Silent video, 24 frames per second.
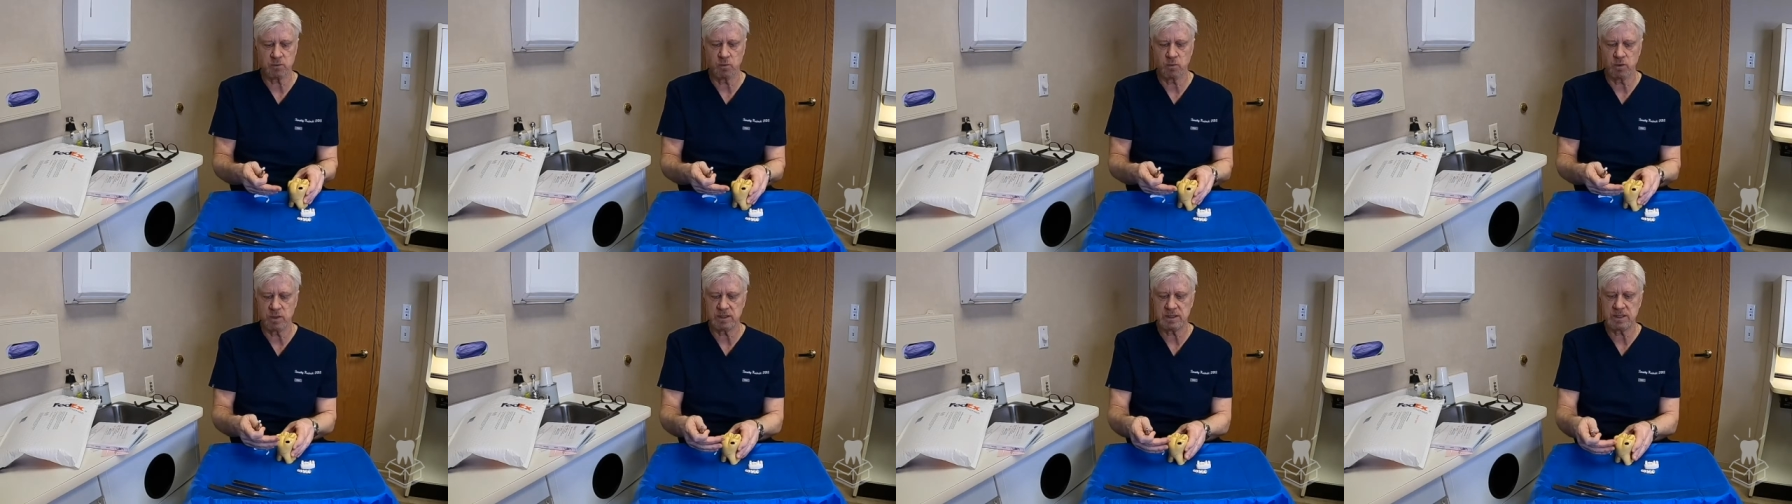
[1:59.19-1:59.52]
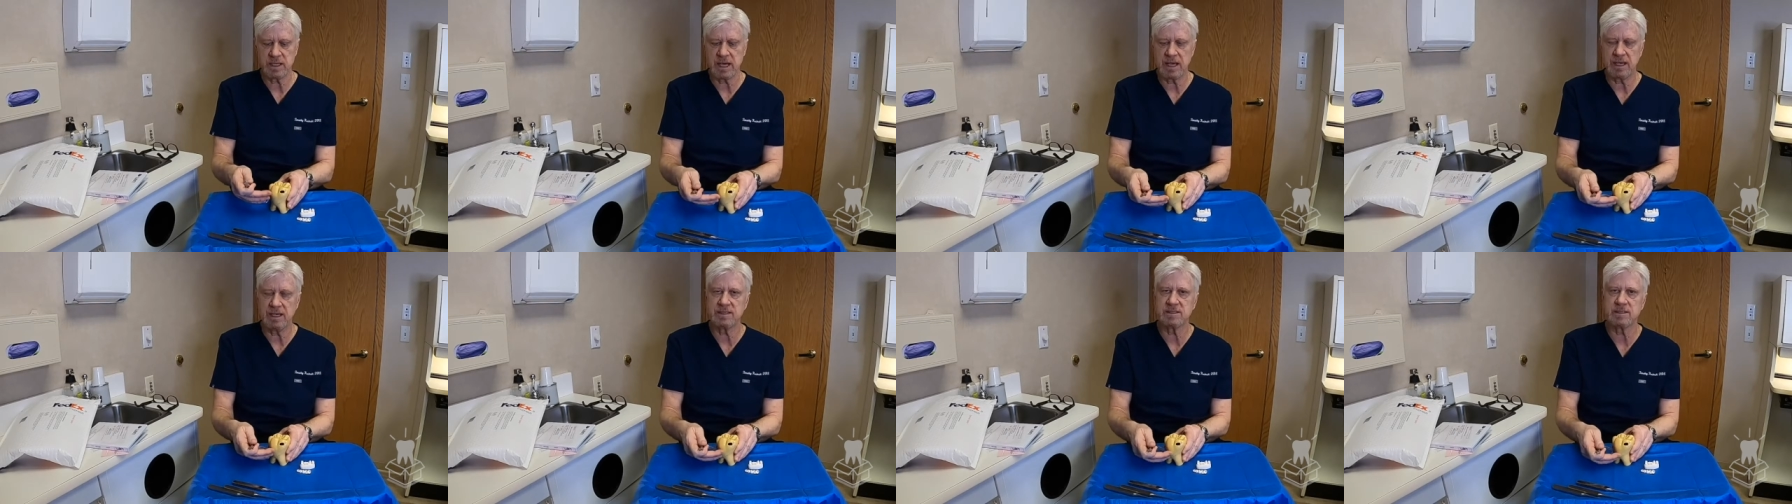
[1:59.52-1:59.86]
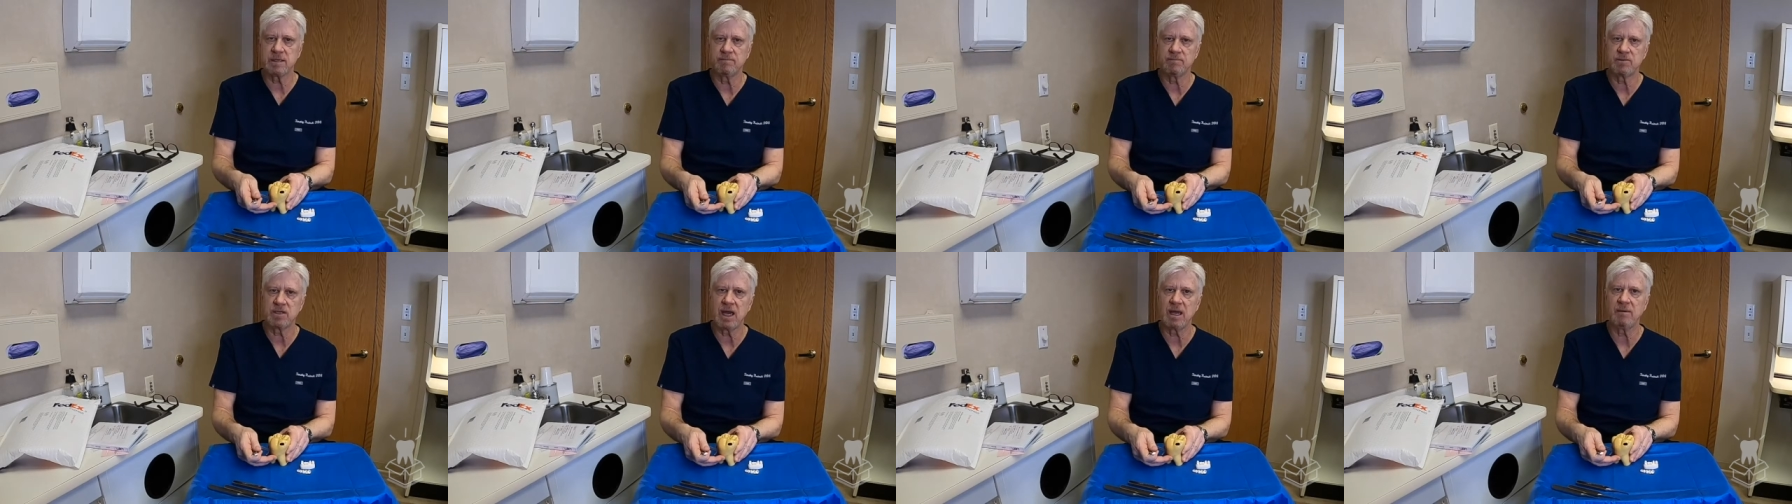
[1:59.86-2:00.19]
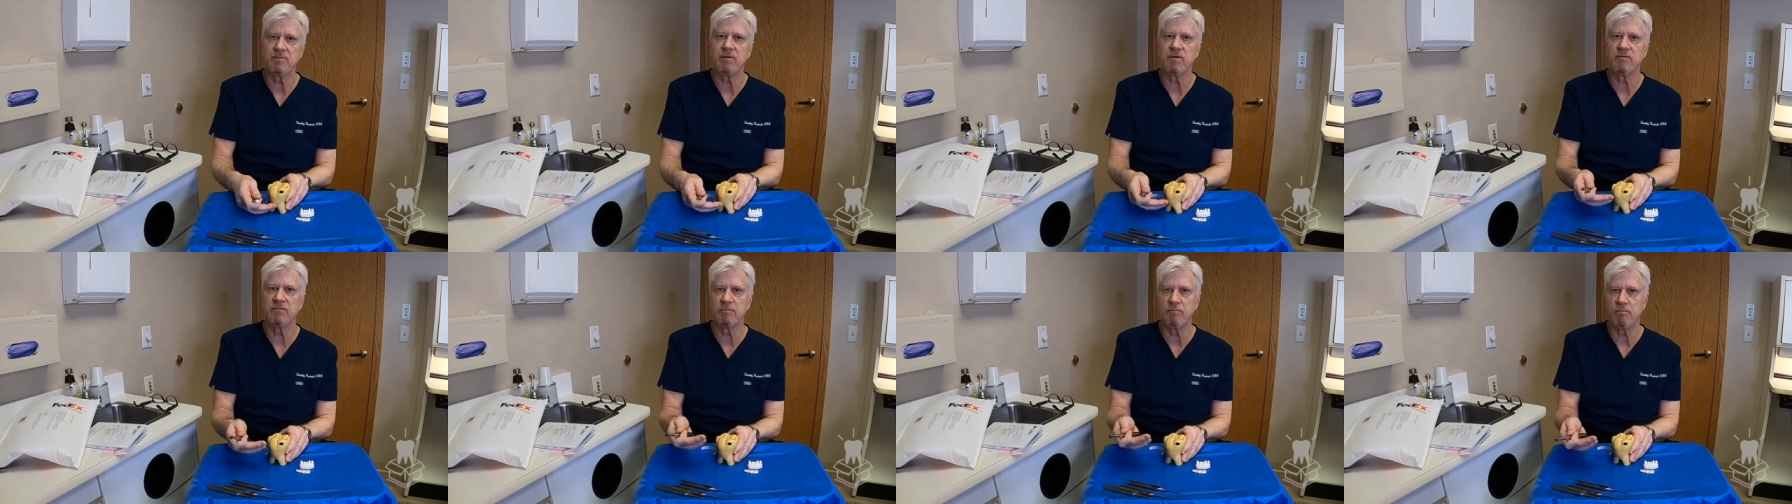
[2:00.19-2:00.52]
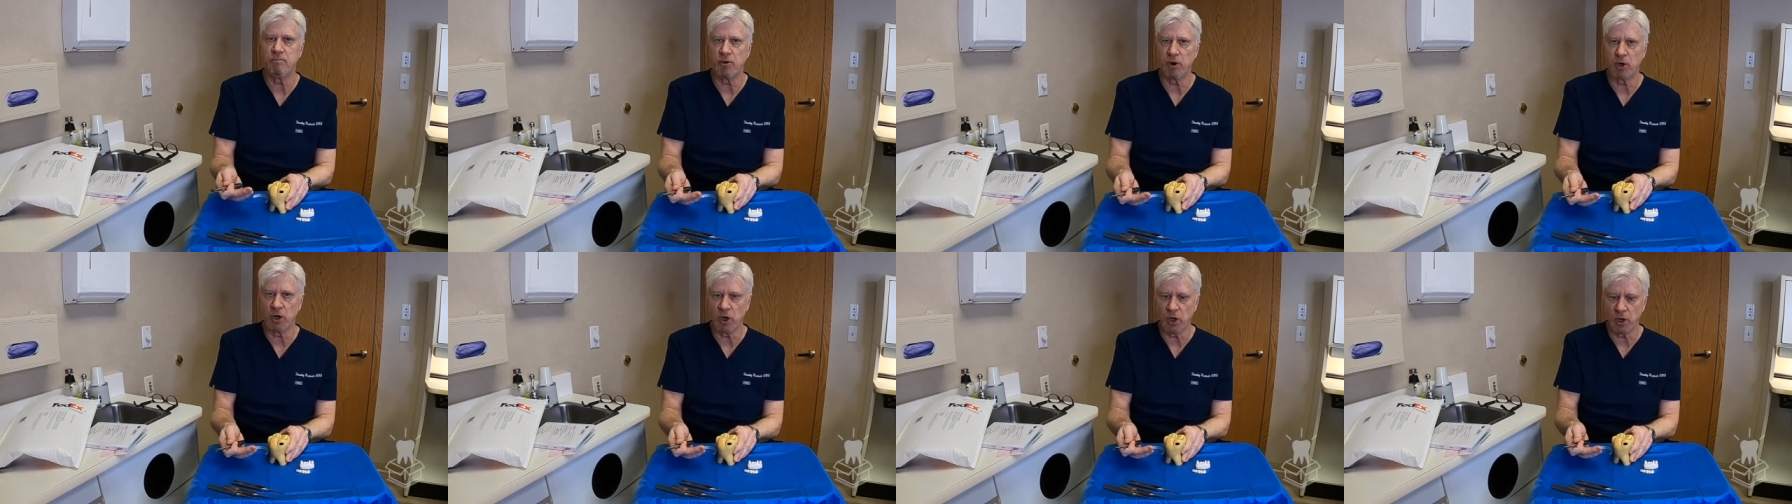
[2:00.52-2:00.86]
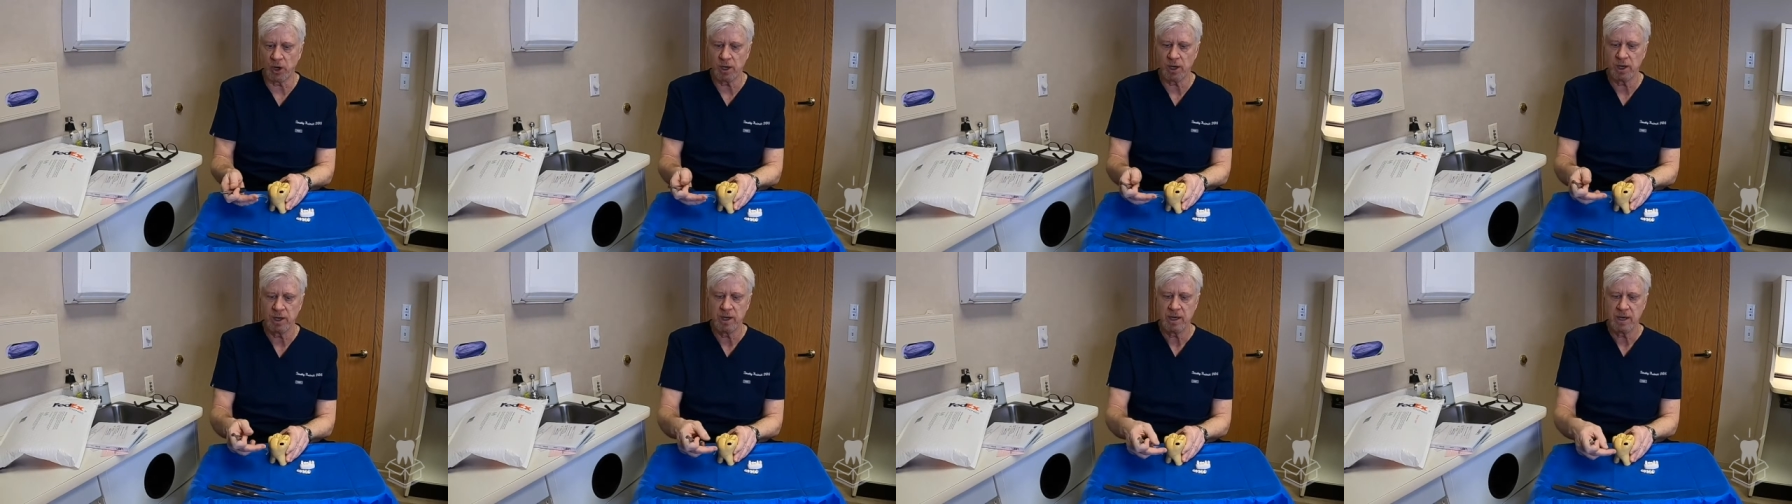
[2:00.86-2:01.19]
would take some type of
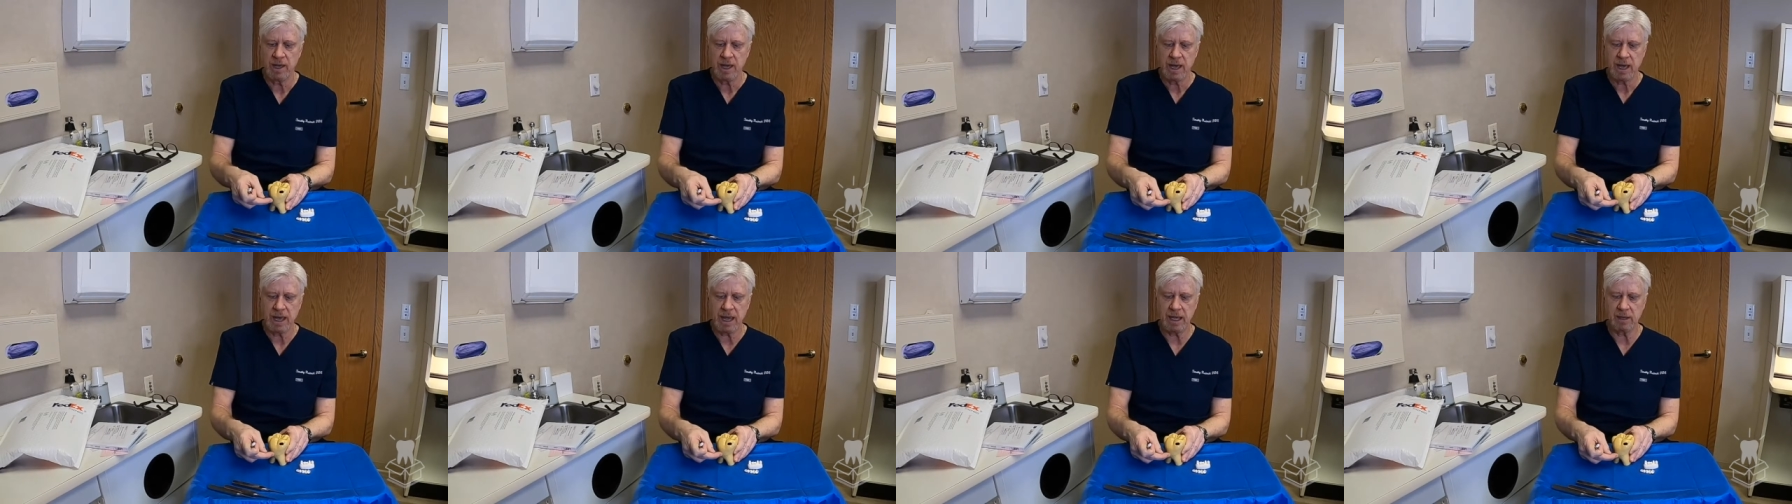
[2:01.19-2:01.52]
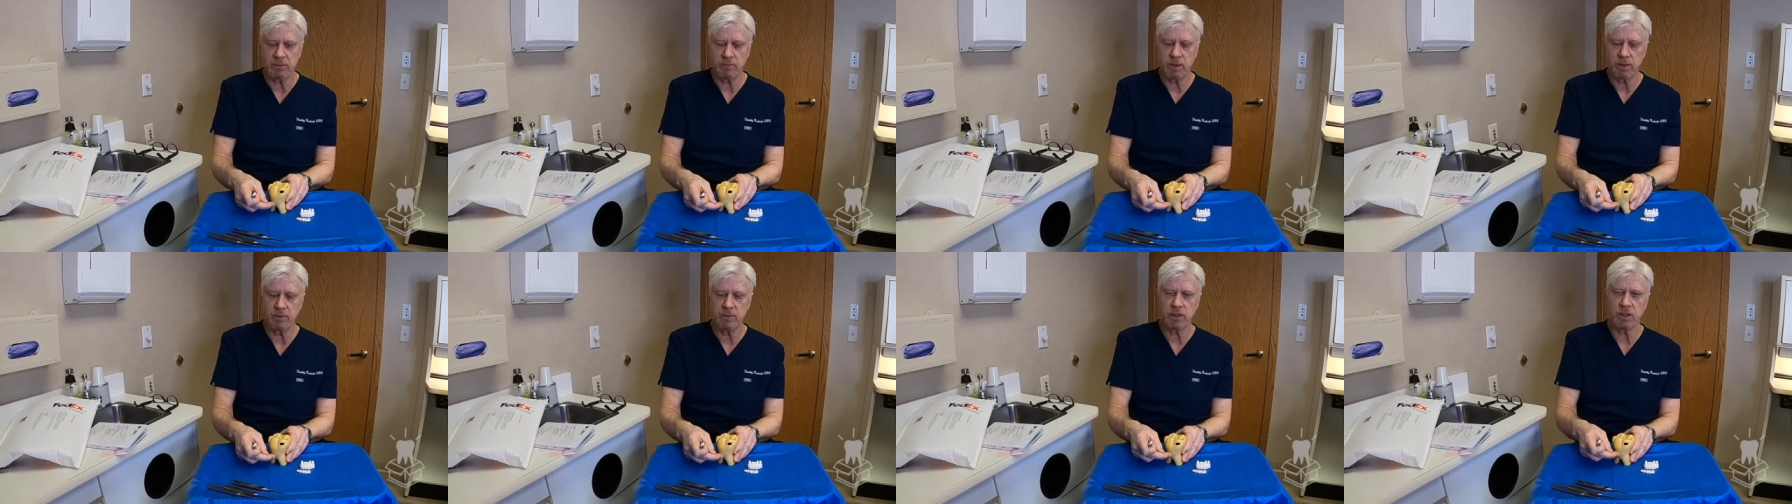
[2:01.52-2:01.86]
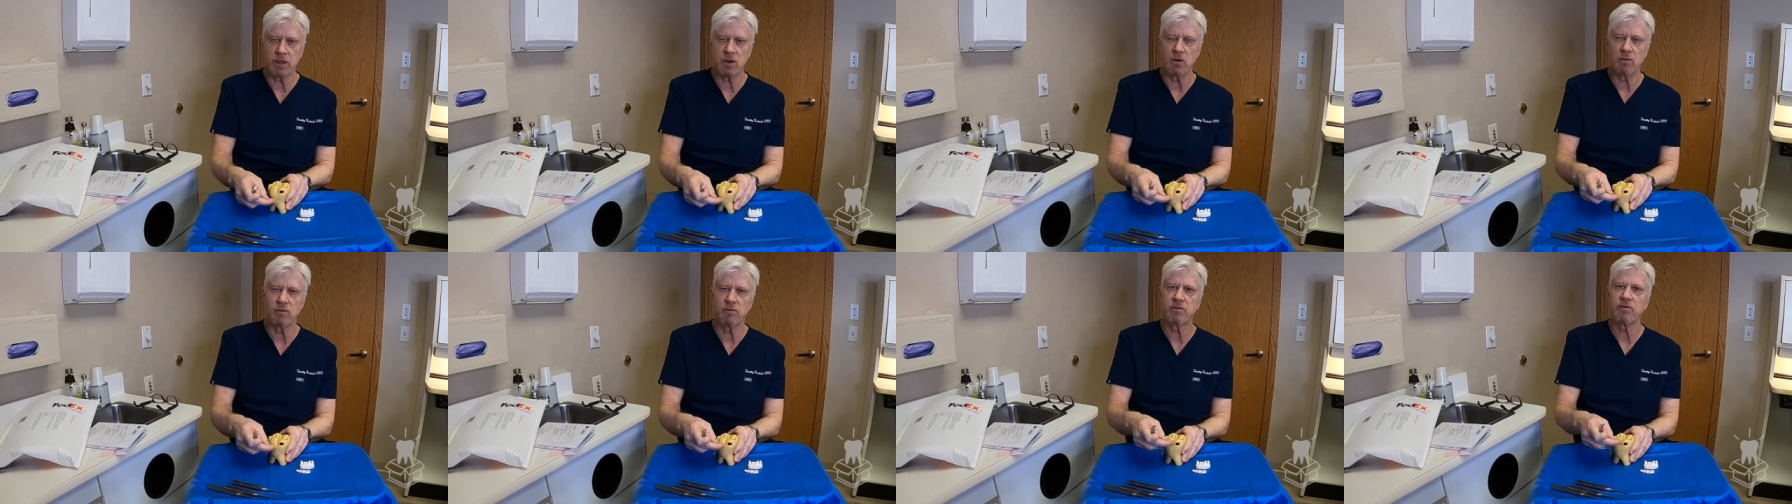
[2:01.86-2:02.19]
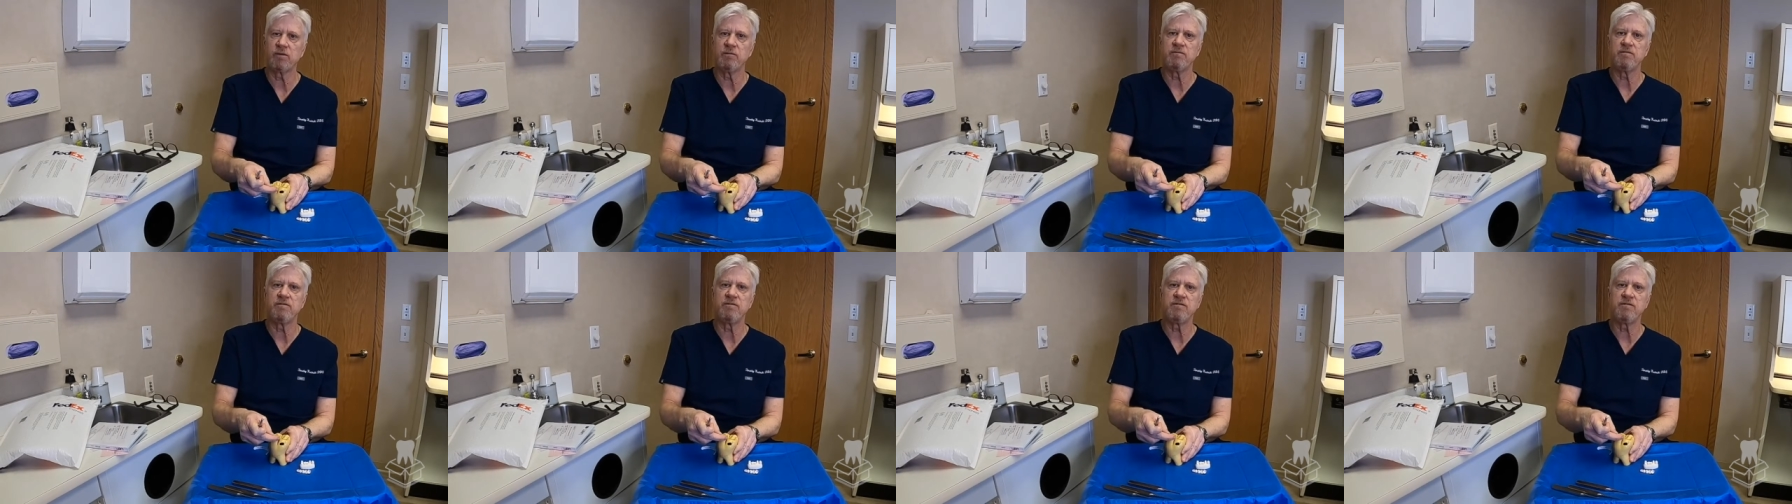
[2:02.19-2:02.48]
burr, and we would go from